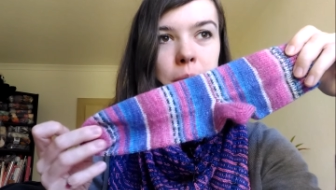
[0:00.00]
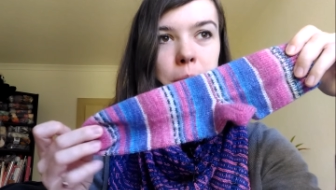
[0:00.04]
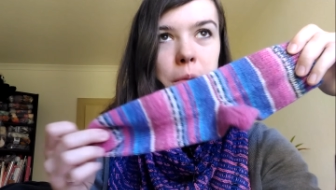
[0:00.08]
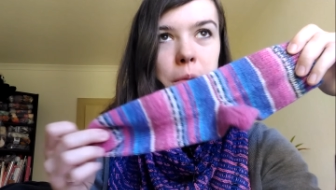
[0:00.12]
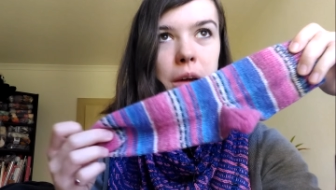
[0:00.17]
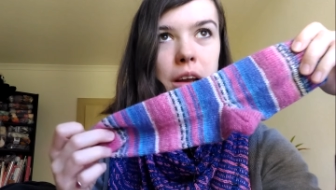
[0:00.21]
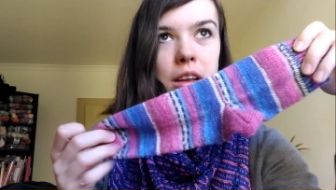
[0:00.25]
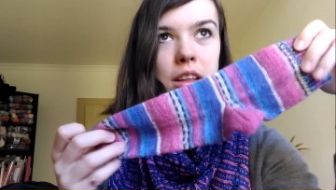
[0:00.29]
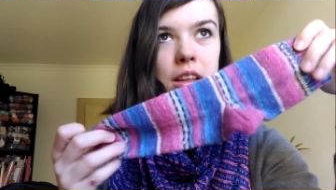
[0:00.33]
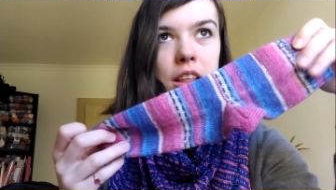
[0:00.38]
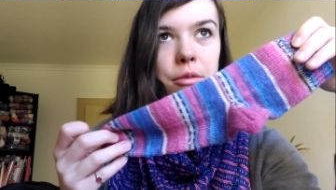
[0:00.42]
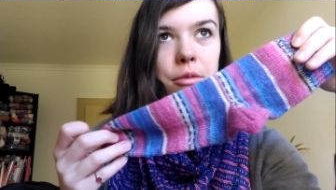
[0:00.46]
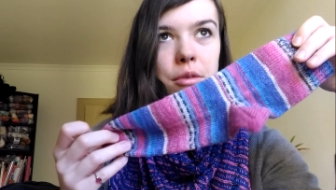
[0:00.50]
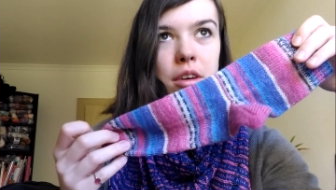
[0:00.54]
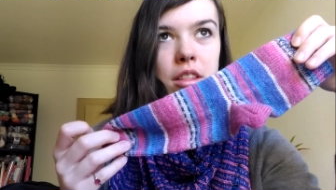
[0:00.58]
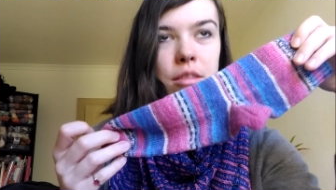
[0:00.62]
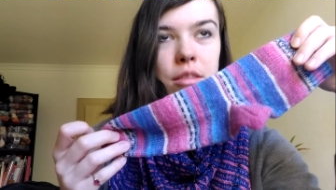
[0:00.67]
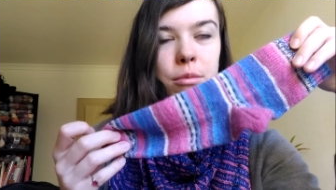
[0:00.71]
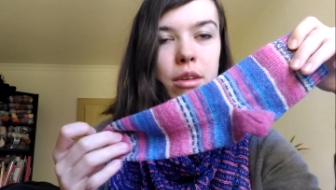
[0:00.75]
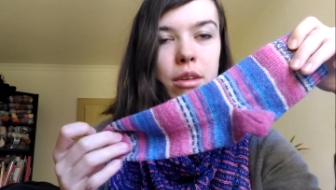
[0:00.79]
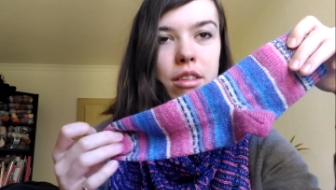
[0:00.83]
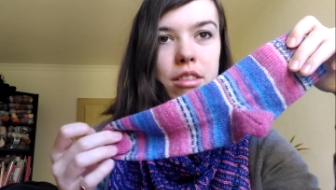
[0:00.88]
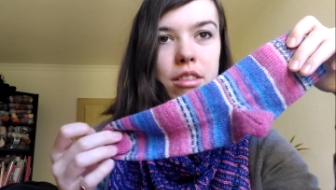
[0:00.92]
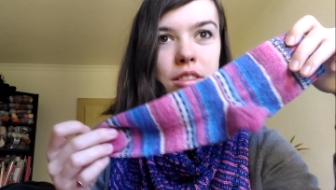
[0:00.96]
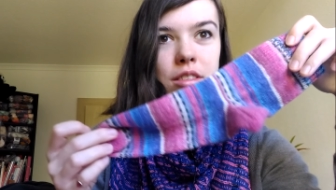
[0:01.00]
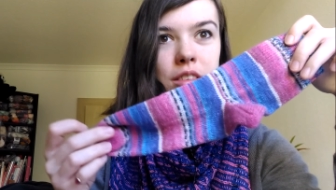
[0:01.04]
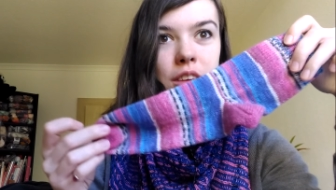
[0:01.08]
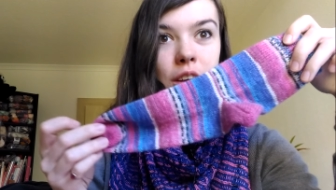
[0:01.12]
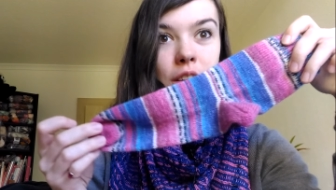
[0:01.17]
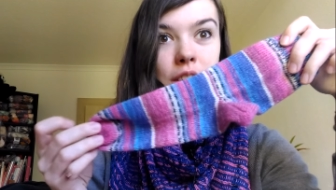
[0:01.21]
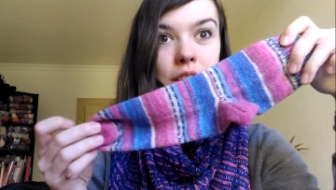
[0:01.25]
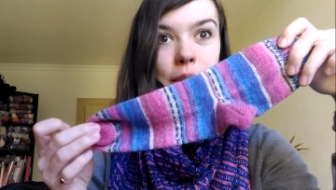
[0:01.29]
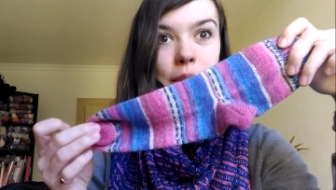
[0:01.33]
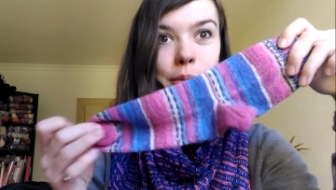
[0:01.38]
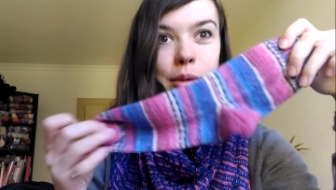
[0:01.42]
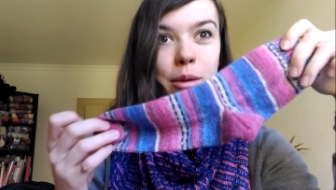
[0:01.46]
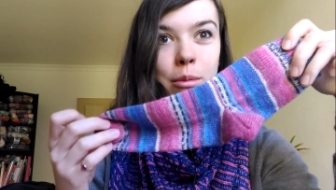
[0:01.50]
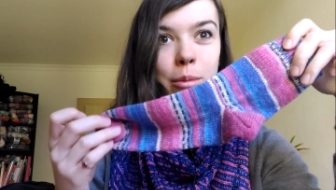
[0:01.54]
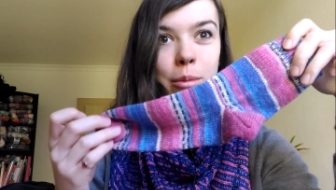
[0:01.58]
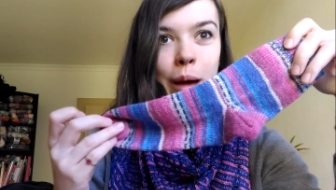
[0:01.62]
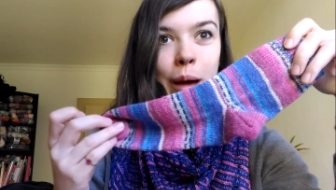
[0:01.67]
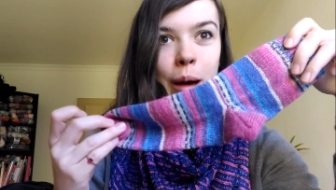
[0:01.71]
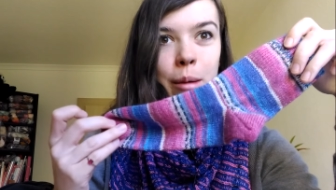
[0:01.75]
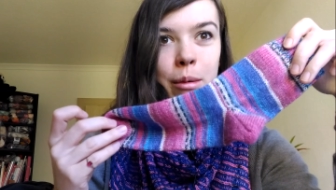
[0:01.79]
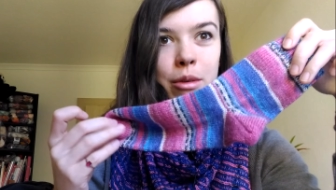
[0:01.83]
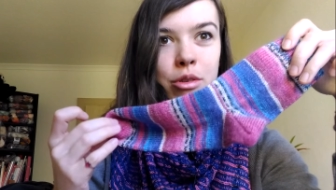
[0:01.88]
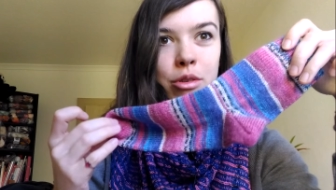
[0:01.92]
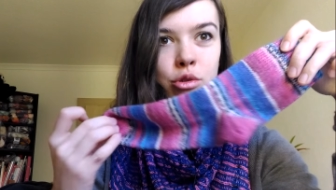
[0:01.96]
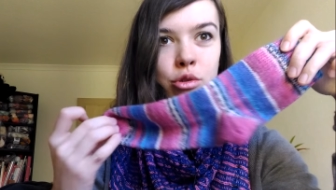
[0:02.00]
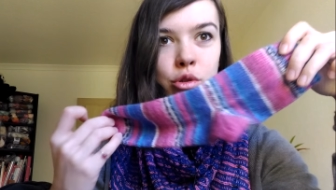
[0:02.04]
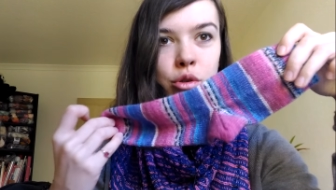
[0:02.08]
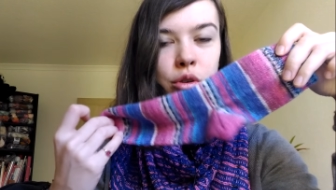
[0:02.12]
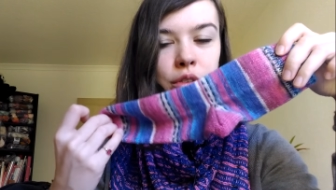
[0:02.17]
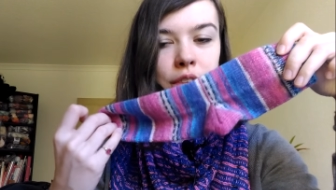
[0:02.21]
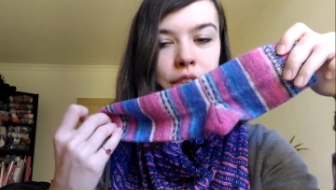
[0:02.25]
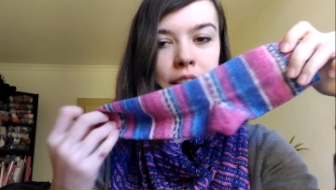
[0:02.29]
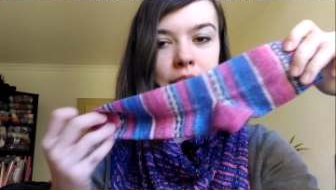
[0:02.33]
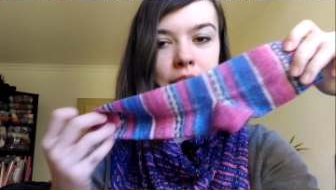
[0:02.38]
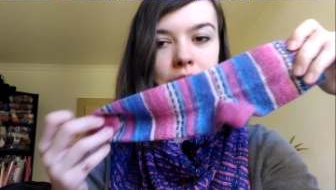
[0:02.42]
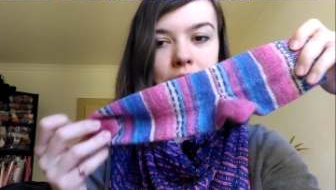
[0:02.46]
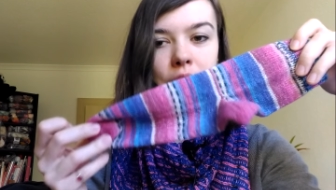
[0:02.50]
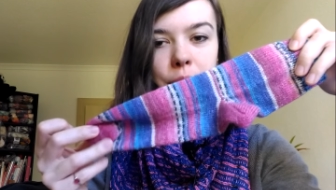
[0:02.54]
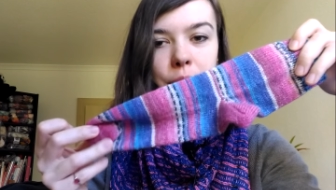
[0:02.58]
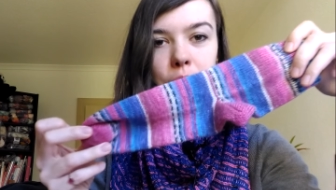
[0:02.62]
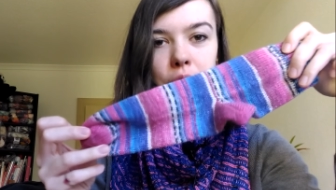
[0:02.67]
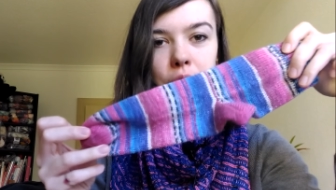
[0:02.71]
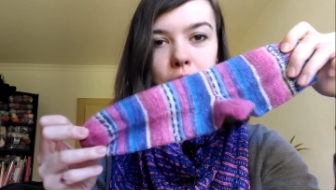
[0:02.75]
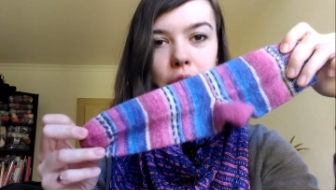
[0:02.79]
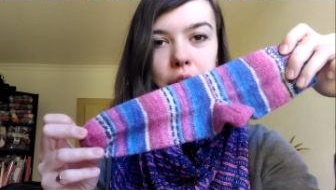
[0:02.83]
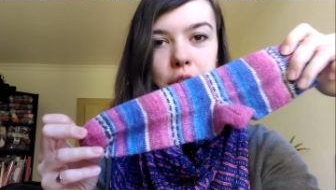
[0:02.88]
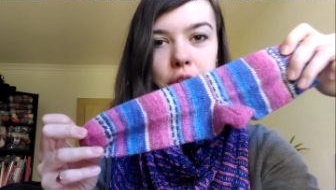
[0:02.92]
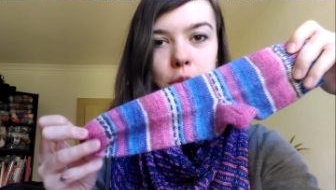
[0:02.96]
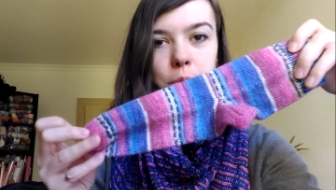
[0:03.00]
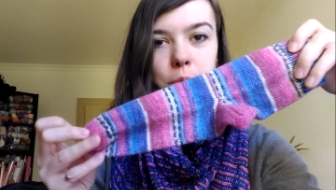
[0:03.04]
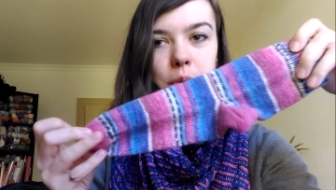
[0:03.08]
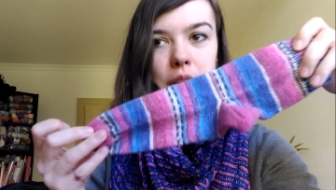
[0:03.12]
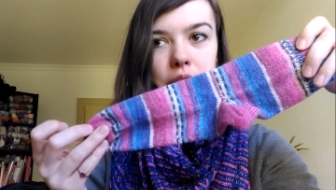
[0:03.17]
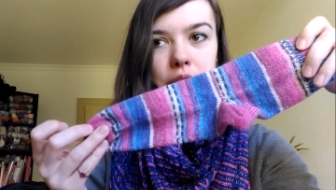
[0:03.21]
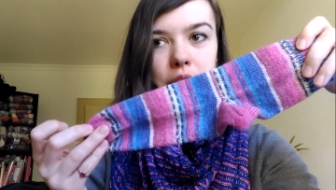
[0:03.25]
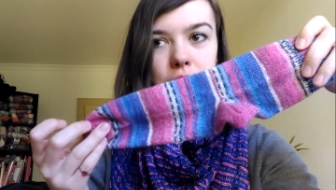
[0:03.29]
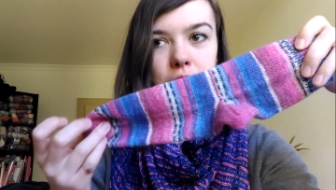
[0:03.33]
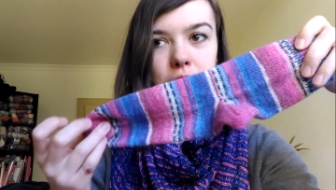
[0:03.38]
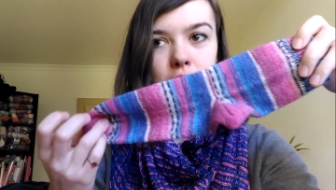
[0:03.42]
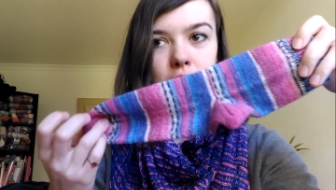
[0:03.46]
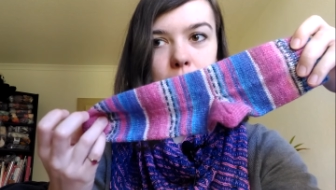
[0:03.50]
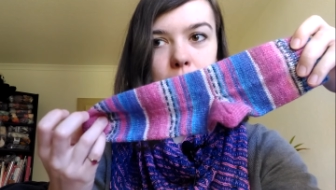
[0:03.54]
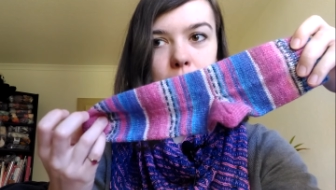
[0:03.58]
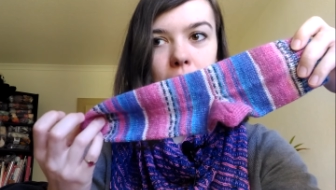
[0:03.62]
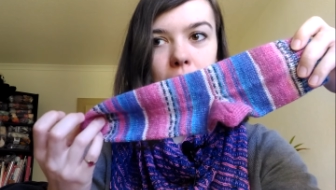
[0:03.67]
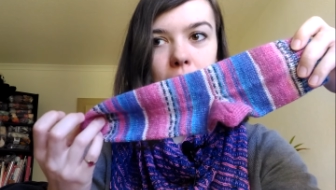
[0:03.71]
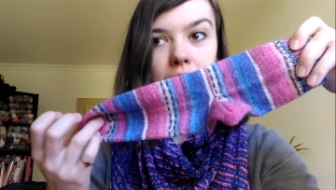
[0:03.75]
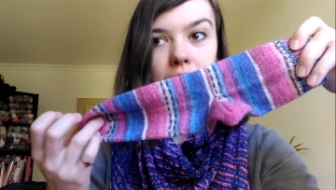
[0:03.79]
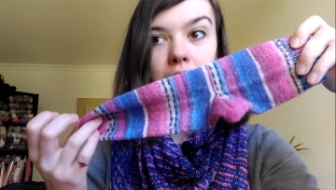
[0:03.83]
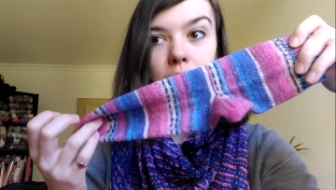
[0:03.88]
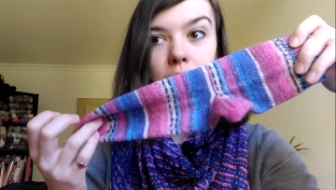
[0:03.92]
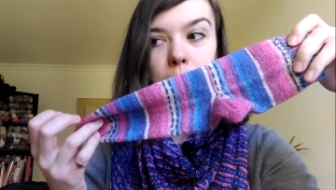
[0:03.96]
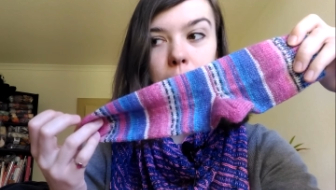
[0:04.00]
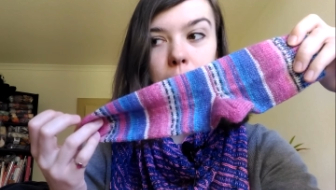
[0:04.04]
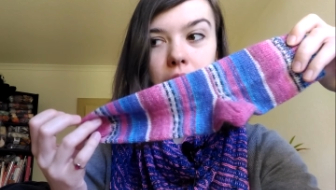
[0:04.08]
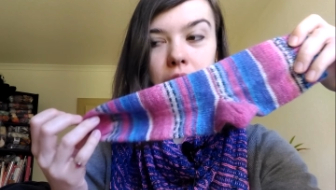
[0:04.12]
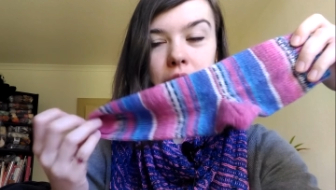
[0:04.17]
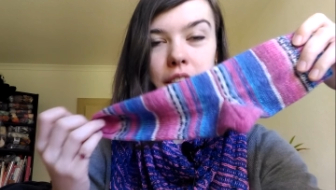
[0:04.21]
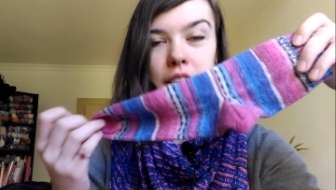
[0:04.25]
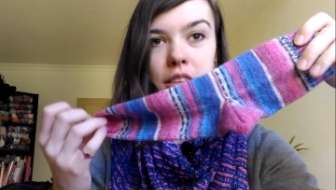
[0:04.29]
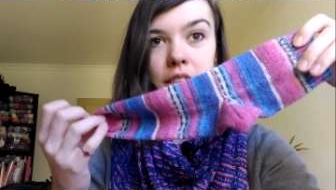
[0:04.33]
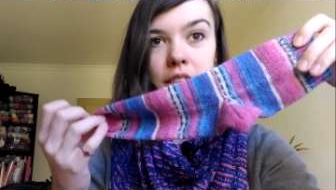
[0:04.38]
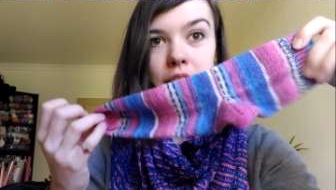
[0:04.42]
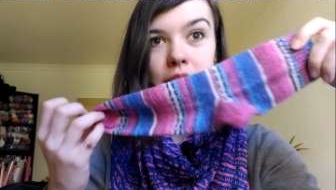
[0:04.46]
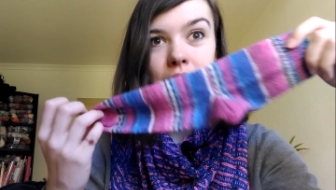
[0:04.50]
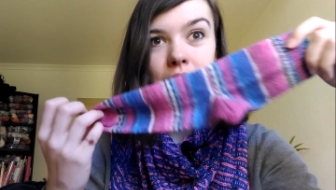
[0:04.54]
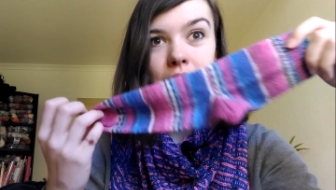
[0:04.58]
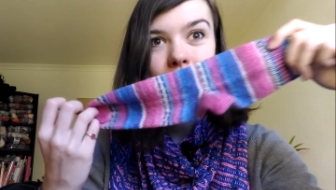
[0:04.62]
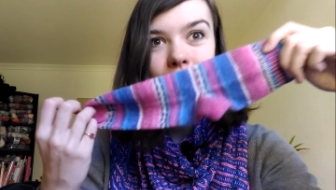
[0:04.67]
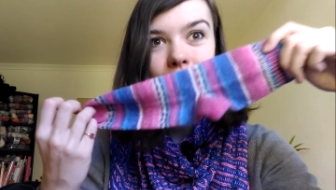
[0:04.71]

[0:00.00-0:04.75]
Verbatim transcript: but this one was the only one where I was sure that this was going to be for Pauline because